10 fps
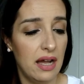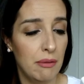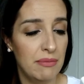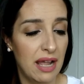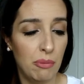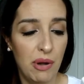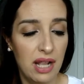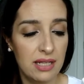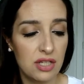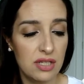nail
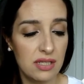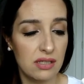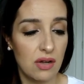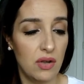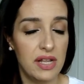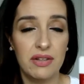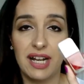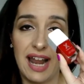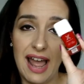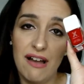polishes, so now that
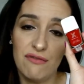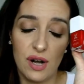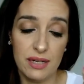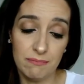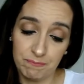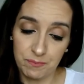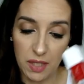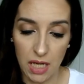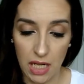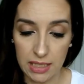I have one,
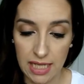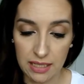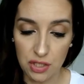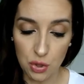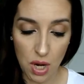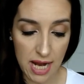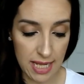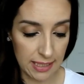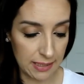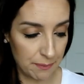I'll get to try it.